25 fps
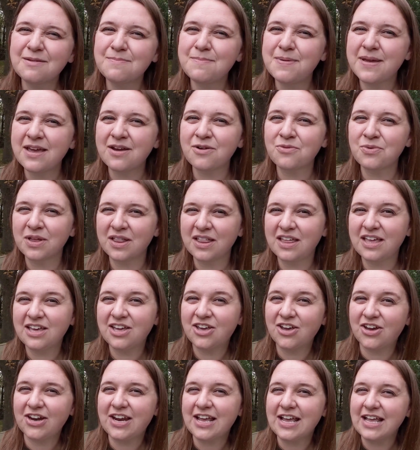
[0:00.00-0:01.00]
it'd be a really
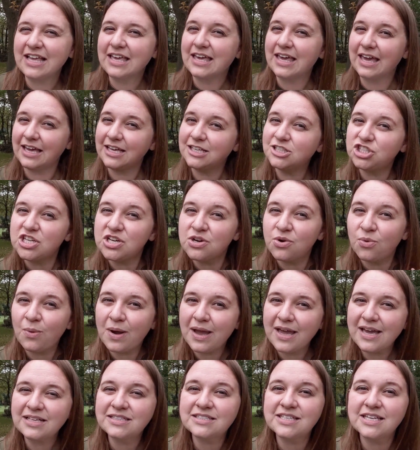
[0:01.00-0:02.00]
good engaging
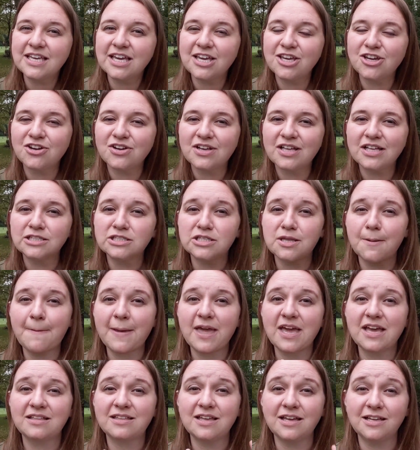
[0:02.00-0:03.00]
way to get your kids to
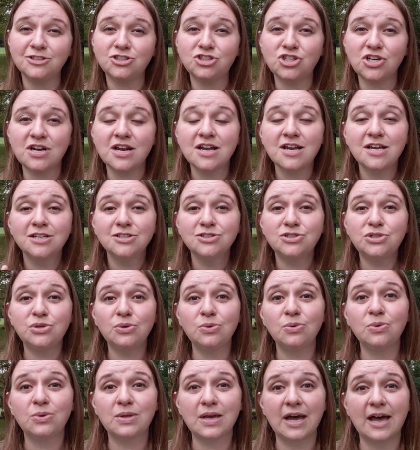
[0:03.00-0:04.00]
pay attention
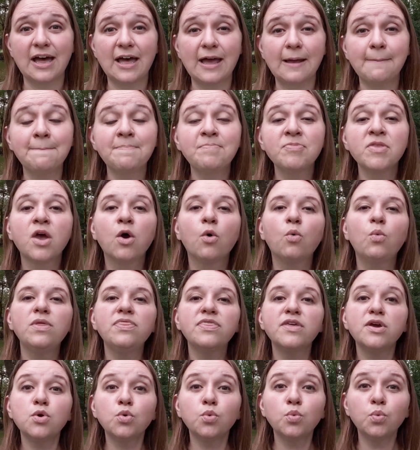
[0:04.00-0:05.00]
to time.
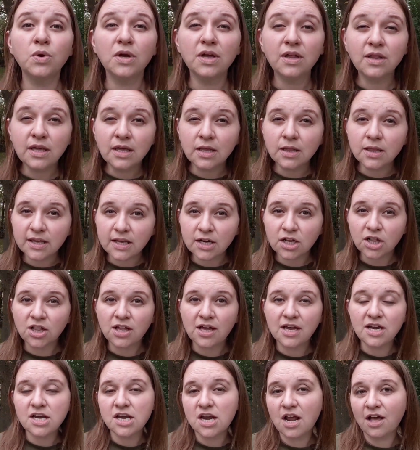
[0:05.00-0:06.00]
When they're really little,
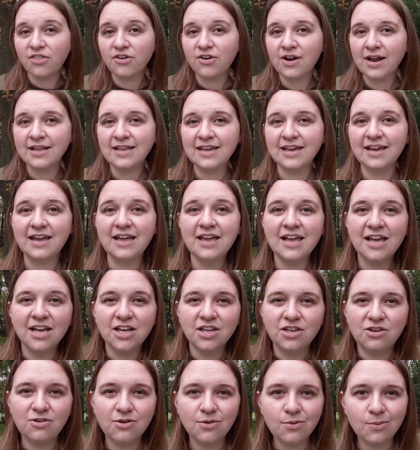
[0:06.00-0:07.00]
another idea,
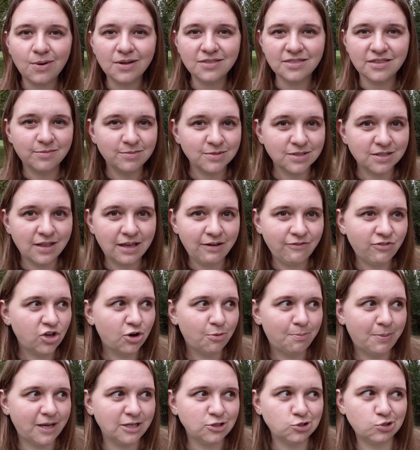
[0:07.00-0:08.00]
you don't want them to leave
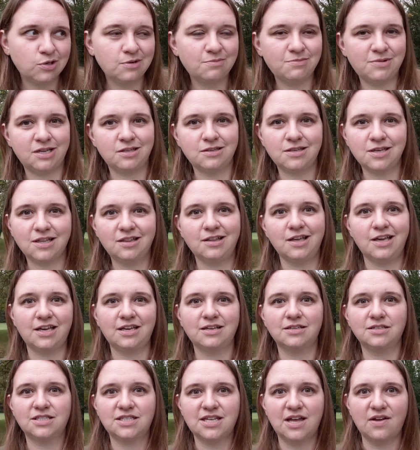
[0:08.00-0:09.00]
their bedroom until
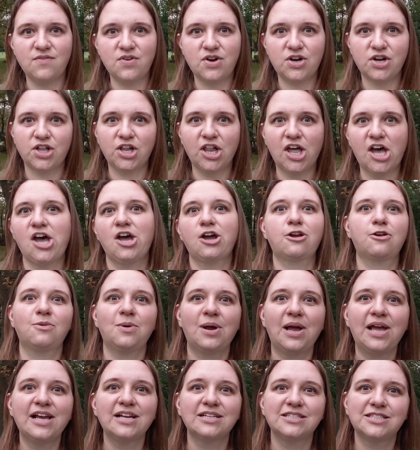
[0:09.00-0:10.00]
like 7 o'clock,
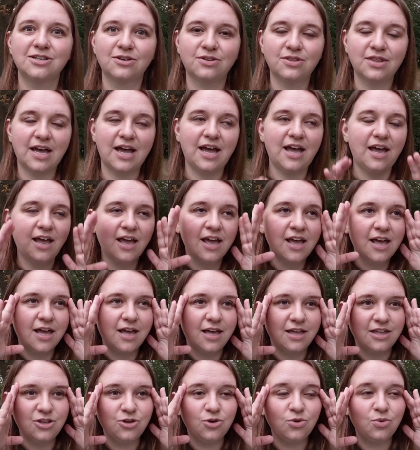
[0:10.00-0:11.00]
right? So that
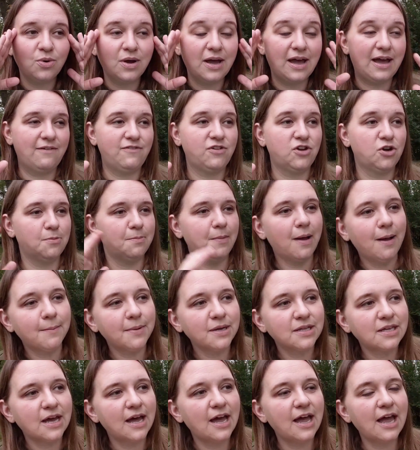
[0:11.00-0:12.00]
you have your
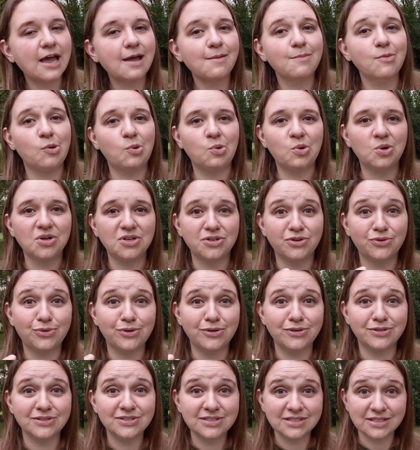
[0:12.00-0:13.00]
mama time or
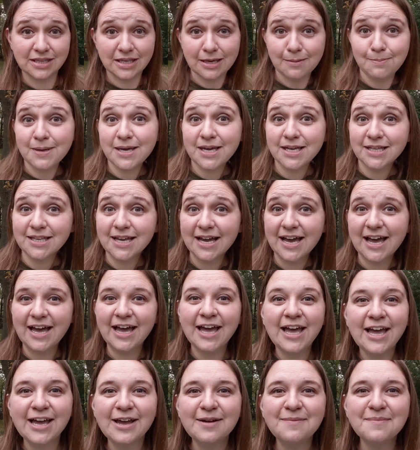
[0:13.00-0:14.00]
your sleeping
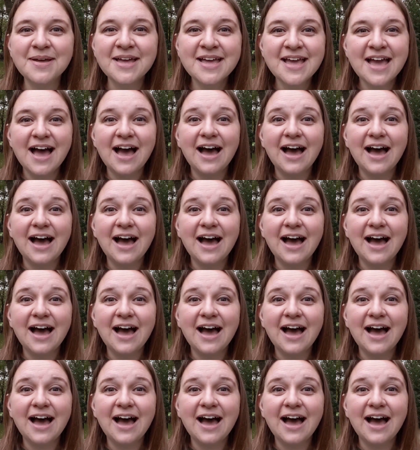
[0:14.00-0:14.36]
time.